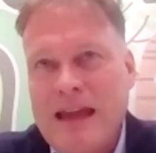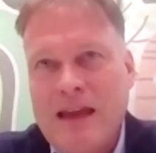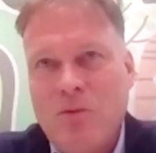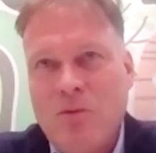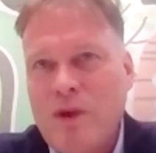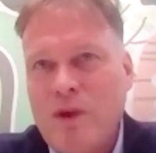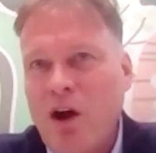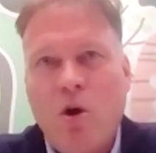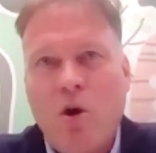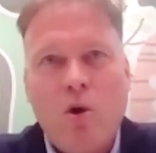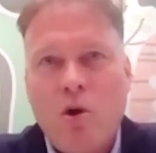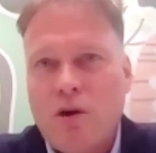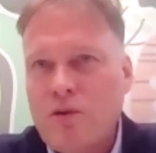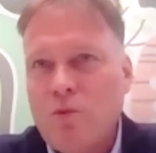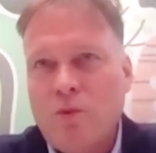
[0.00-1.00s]
we
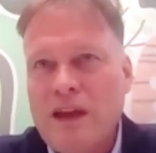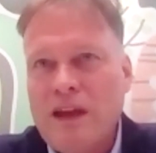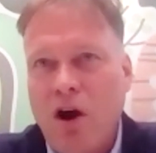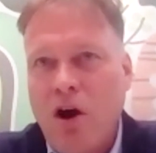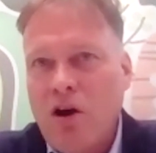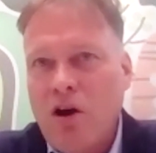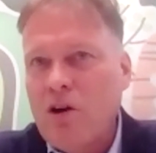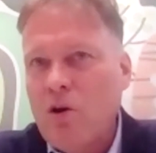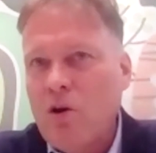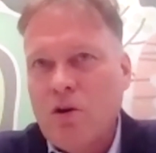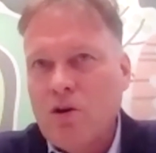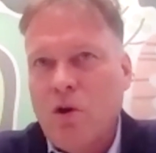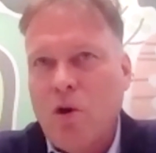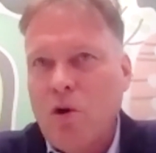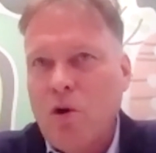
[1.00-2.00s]

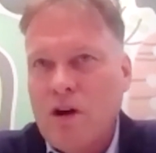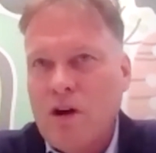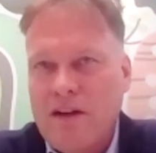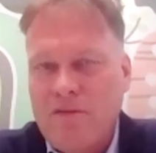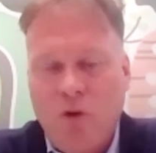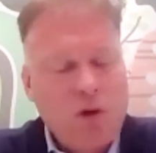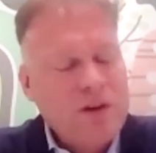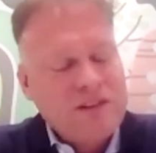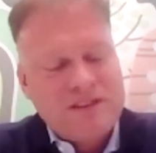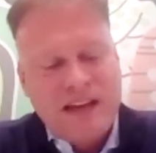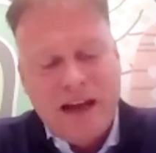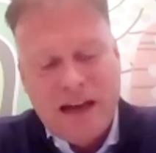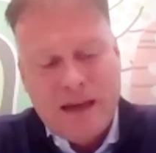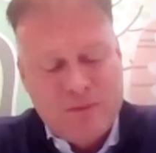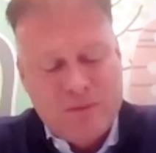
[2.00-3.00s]
have all the
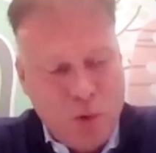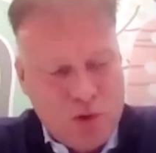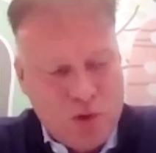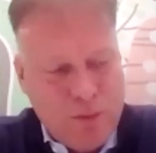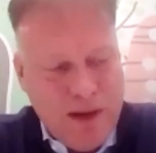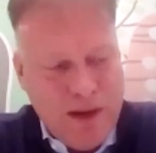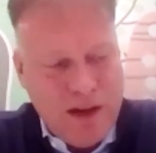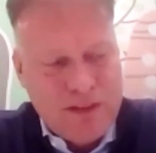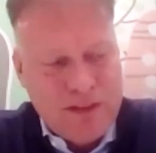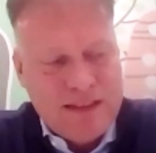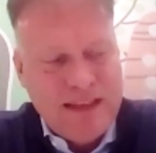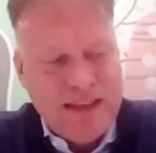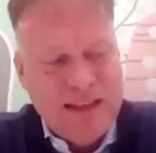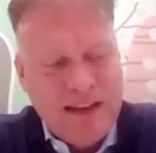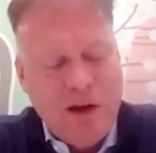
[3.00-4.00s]
time talked about that
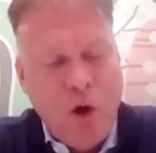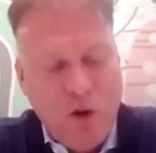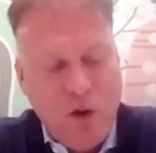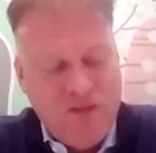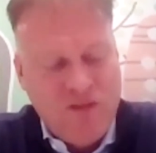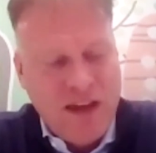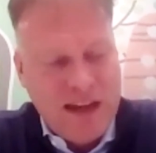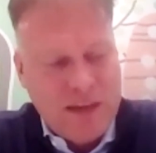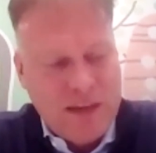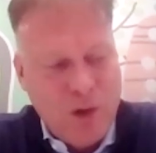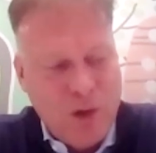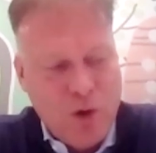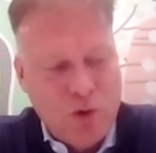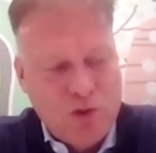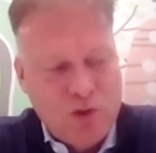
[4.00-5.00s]
in an offline
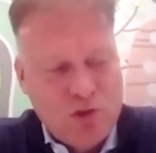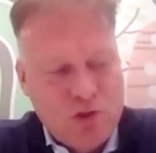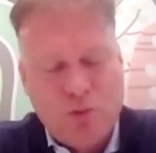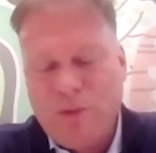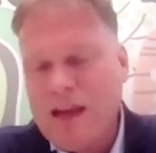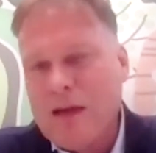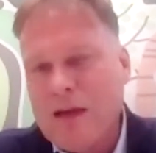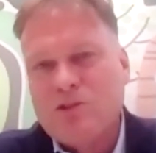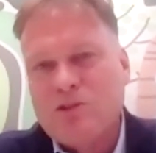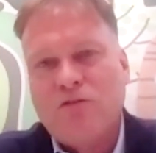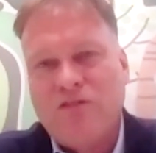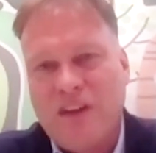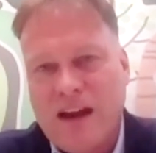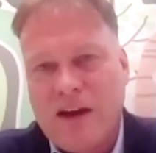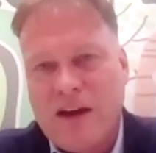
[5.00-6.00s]
mode, you should be able to
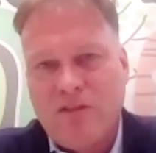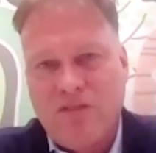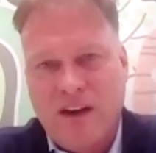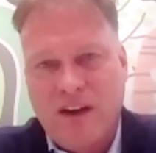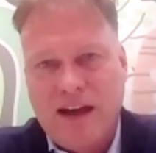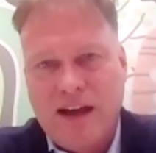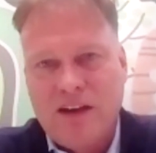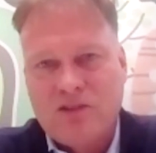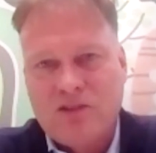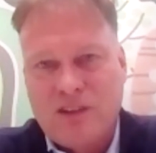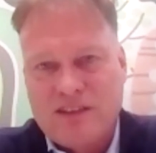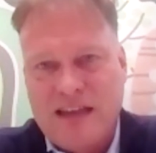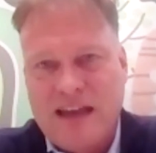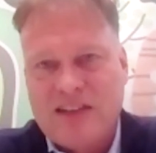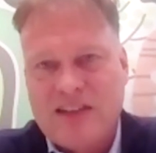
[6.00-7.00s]
verify a
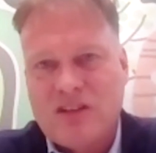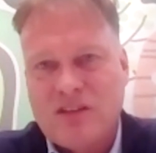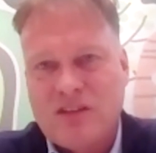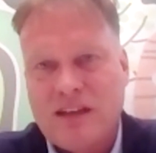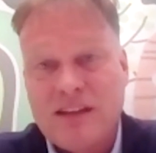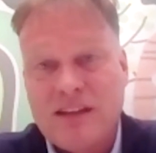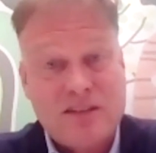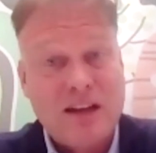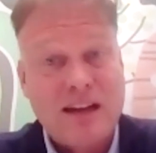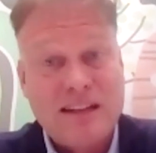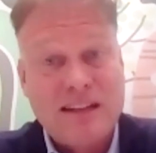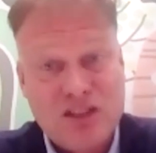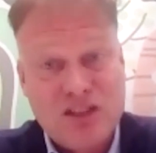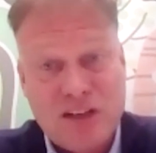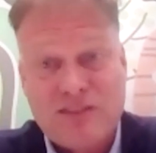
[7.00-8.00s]
transaction that is a
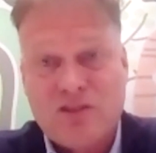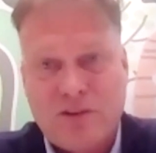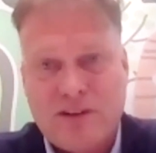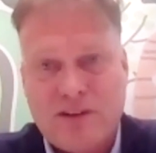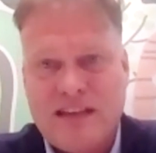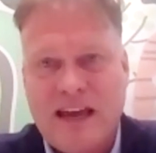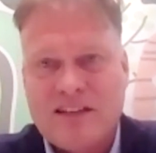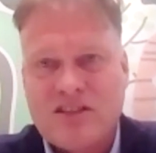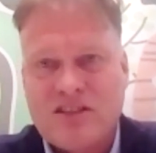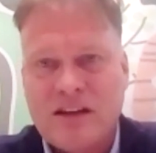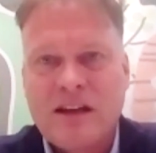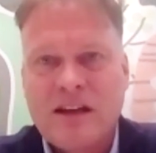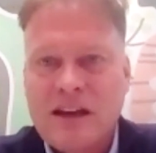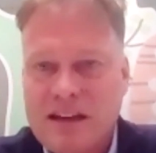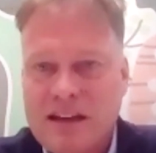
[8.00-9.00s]
legit
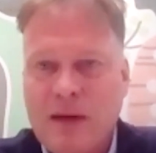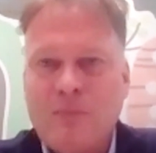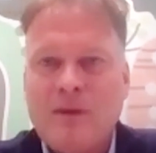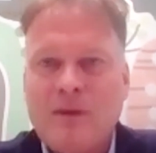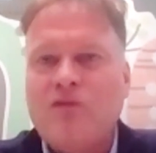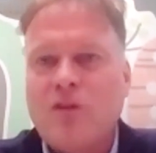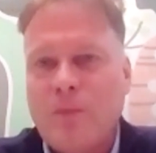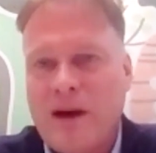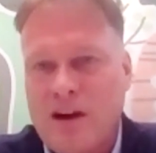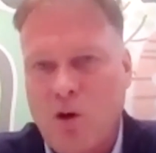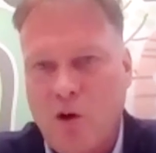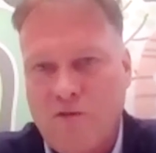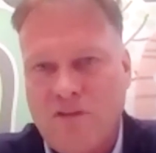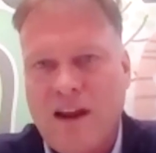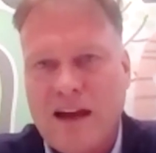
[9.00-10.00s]
transaction coming from our
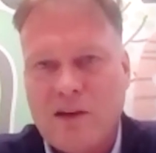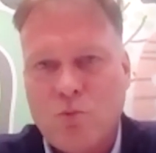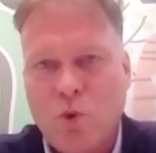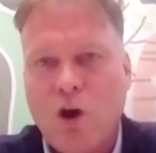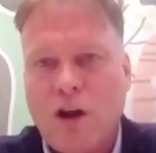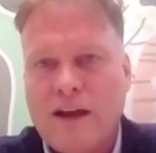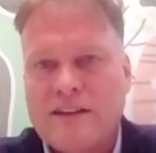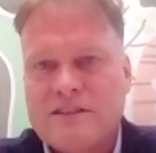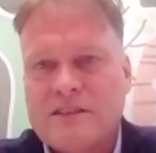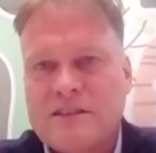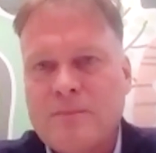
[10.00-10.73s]
offline wallet.